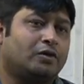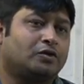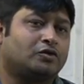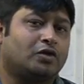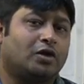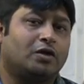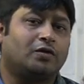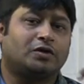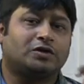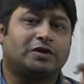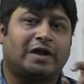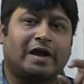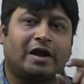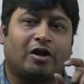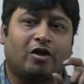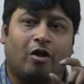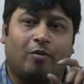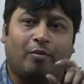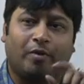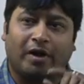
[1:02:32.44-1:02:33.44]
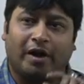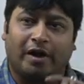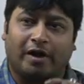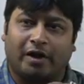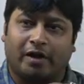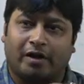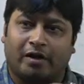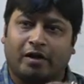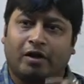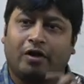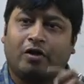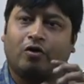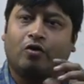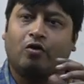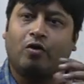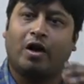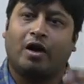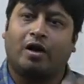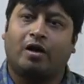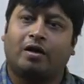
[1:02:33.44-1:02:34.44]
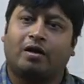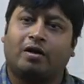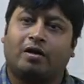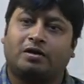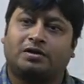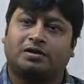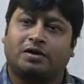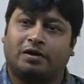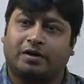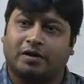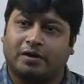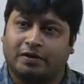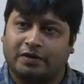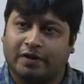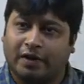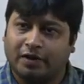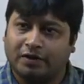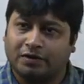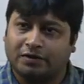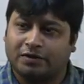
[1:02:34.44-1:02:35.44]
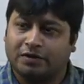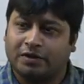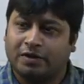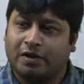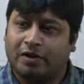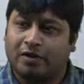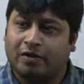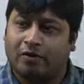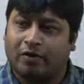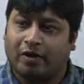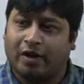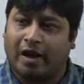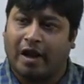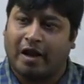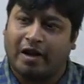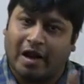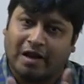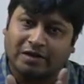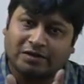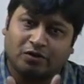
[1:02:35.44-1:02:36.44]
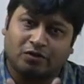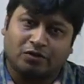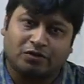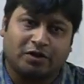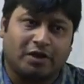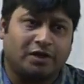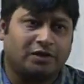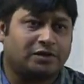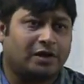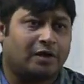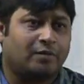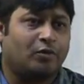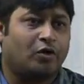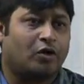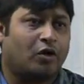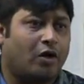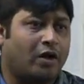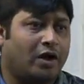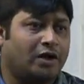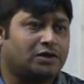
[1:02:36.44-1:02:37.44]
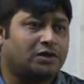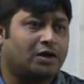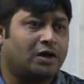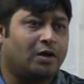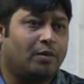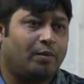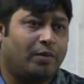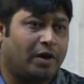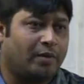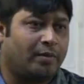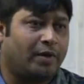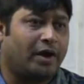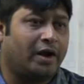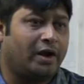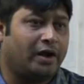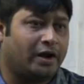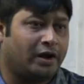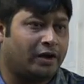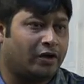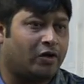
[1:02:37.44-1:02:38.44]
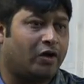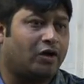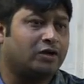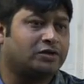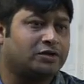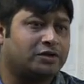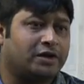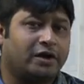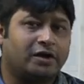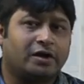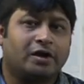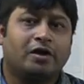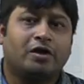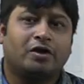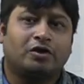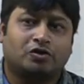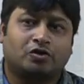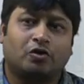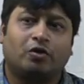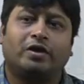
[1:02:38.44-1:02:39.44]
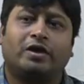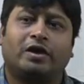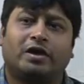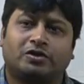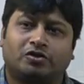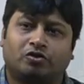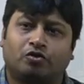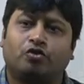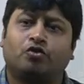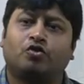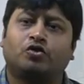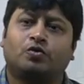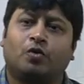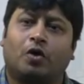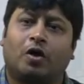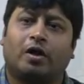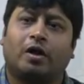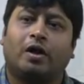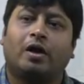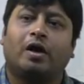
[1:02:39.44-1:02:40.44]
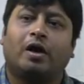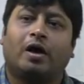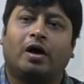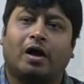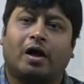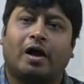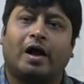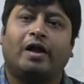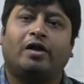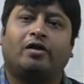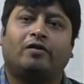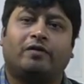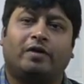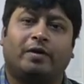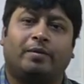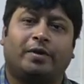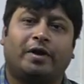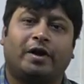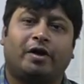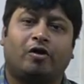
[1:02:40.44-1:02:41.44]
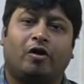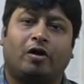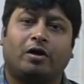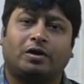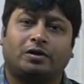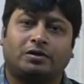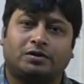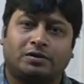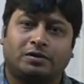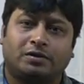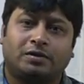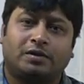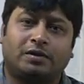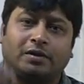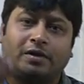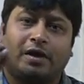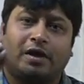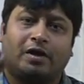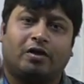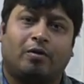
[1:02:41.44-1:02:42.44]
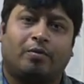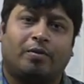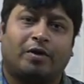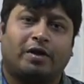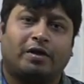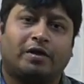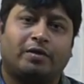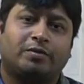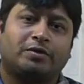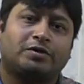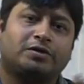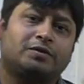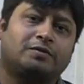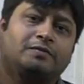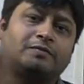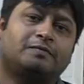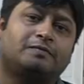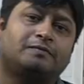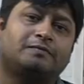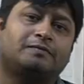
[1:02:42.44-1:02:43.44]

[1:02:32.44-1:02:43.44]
So he was like an operator who had learned certain things, okay, and as those things are more or less permanent and constant, so he has to use what? A kind of limited knowledge and operate the machine.